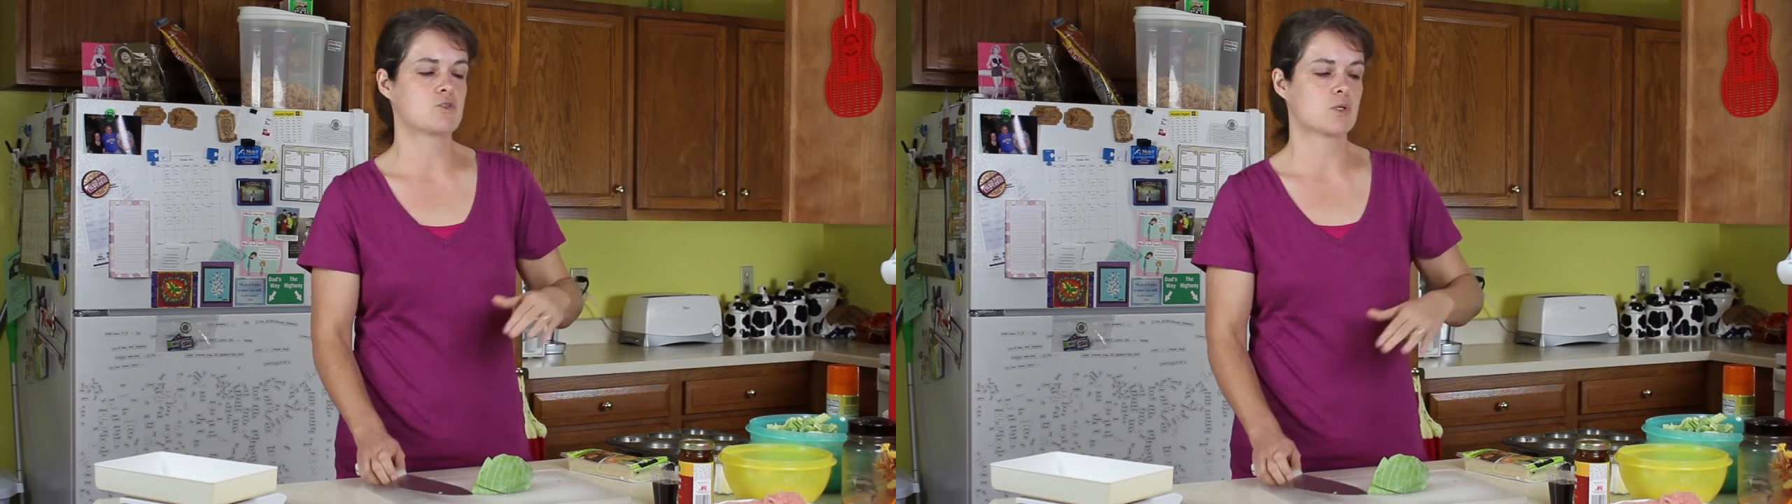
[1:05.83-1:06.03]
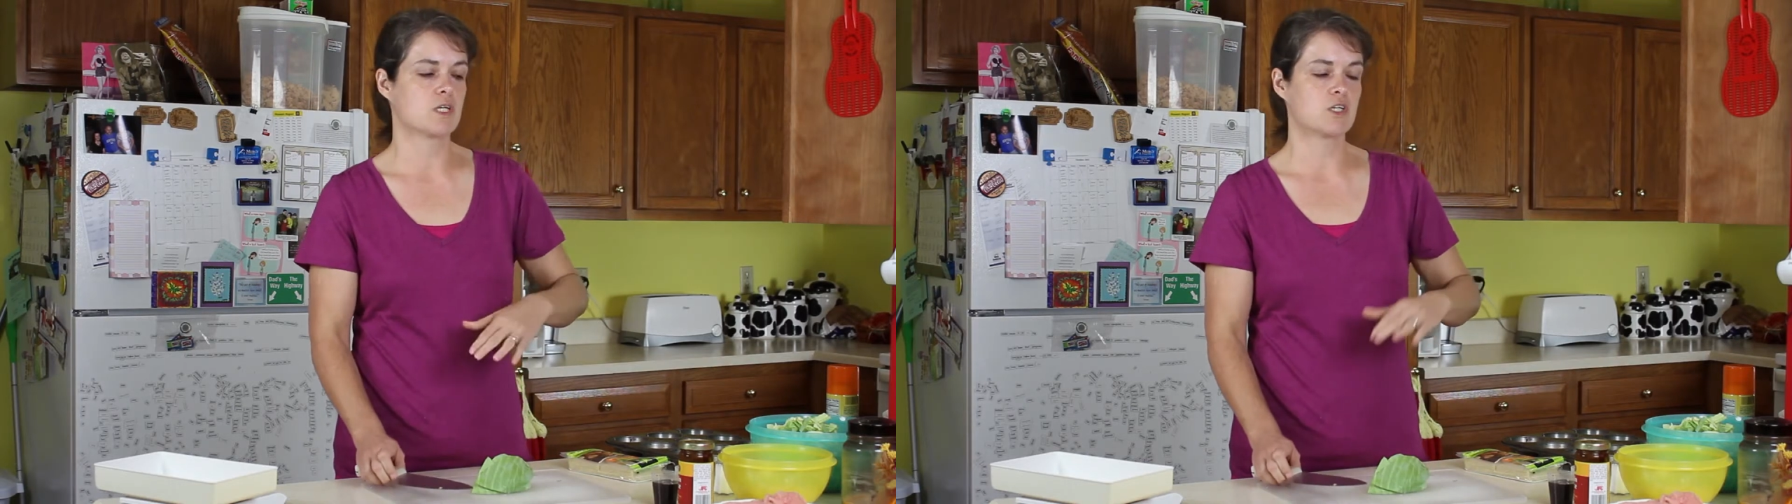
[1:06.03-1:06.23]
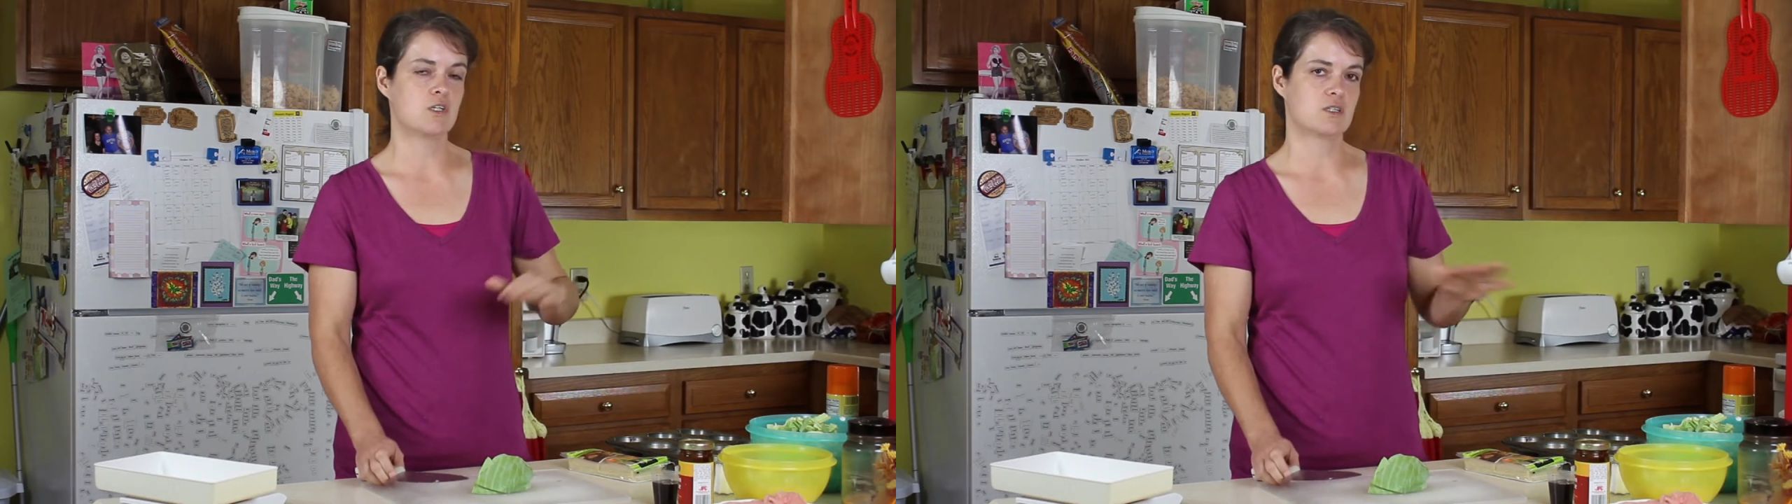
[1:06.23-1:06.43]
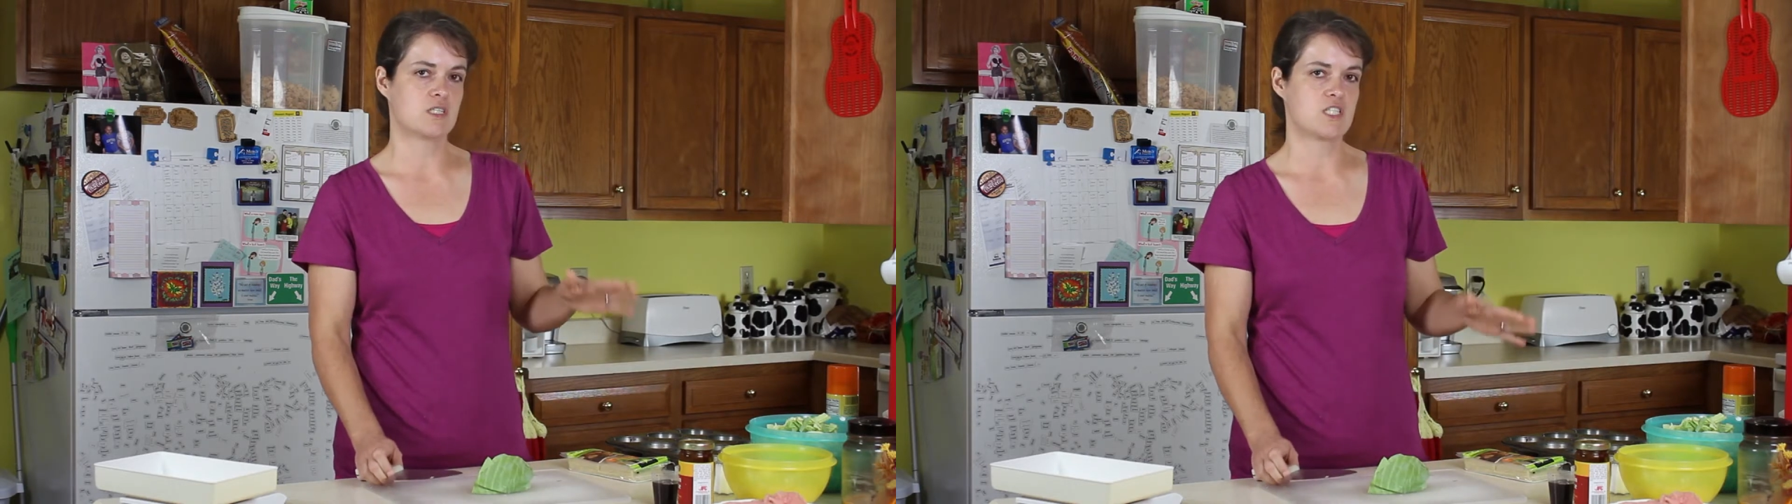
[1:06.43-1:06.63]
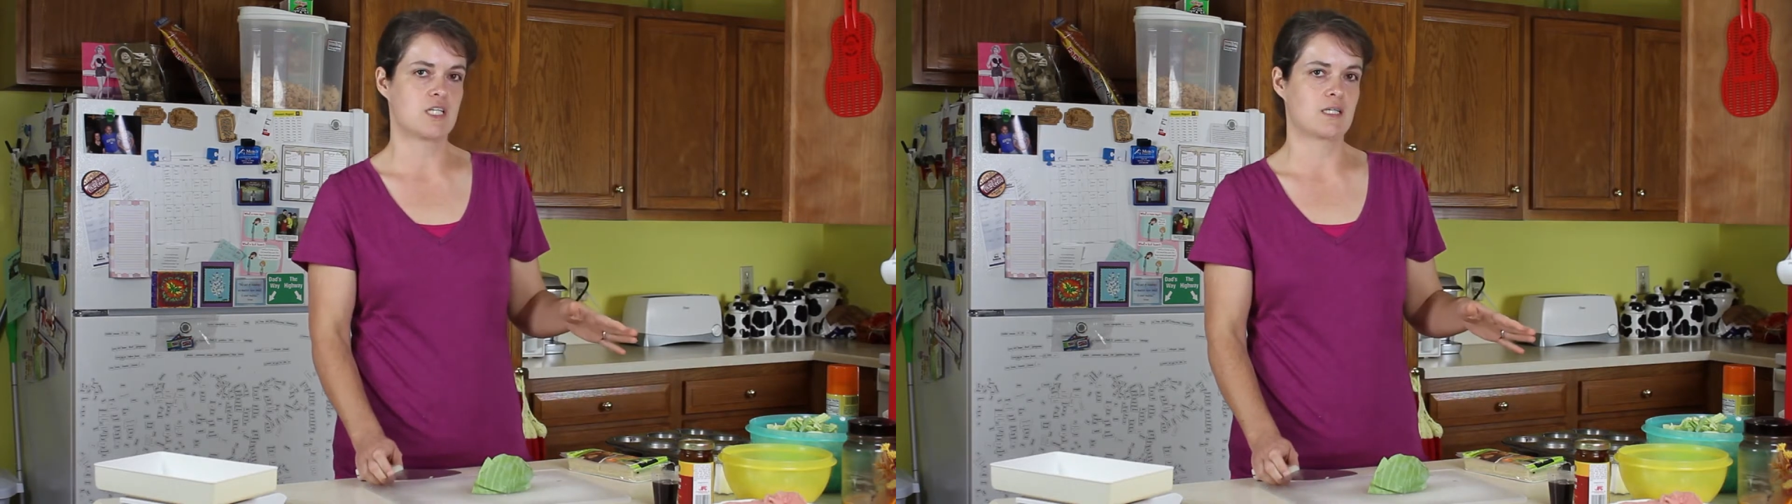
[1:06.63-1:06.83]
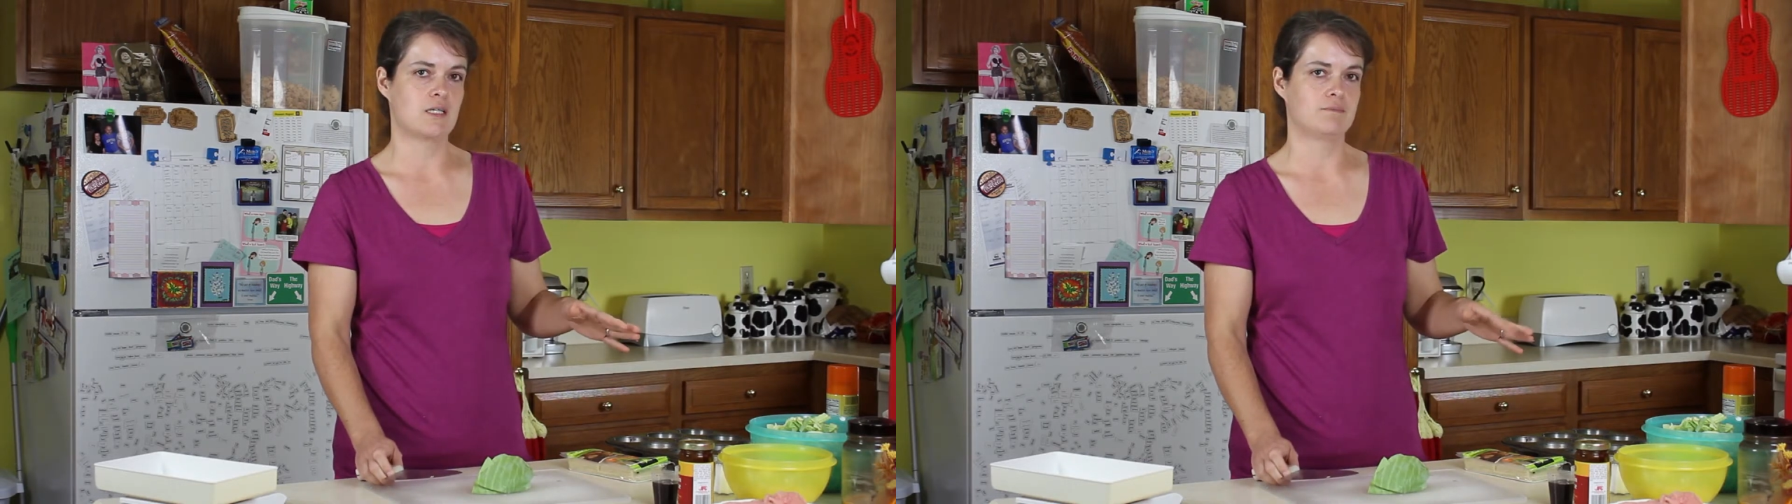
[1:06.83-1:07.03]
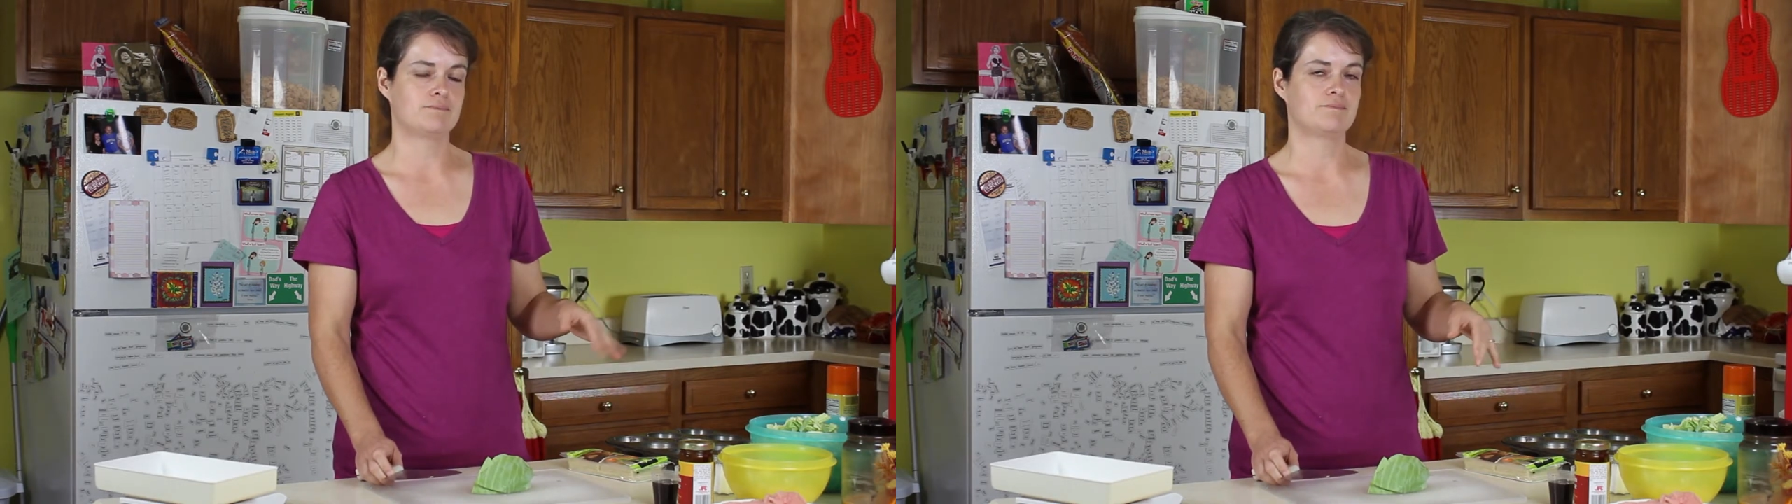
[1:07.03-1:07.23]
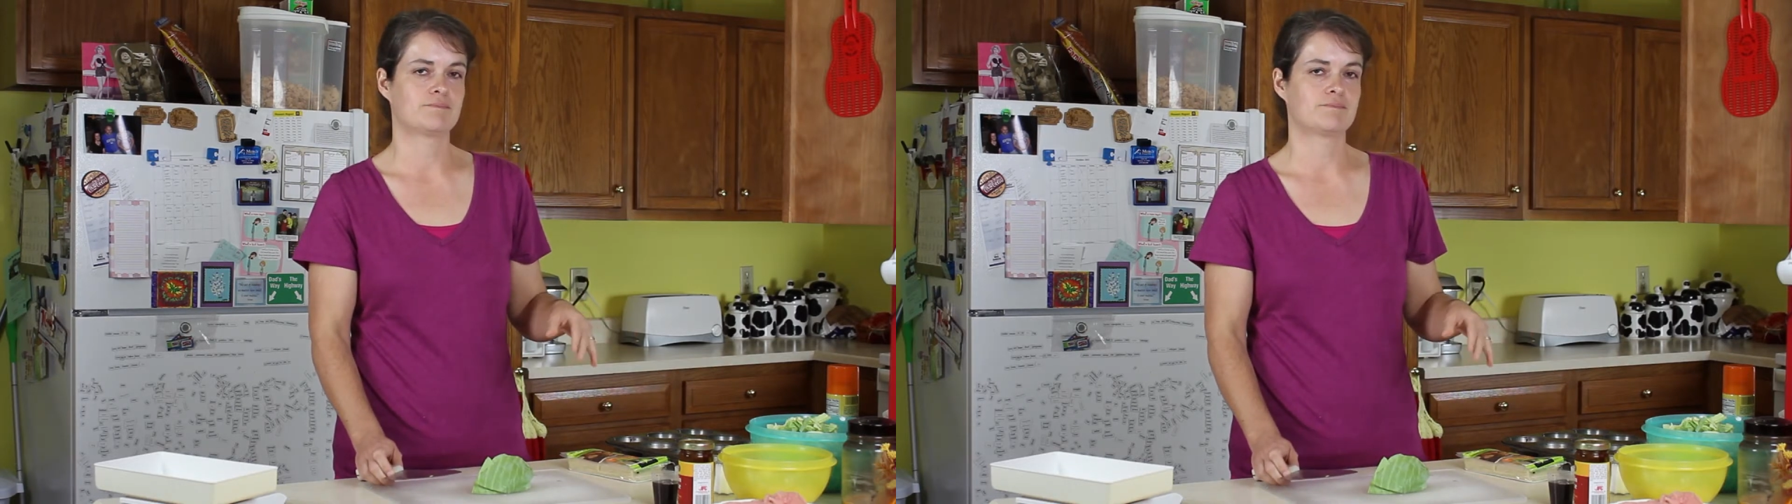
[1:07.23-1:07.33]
is we're going to cook the chicken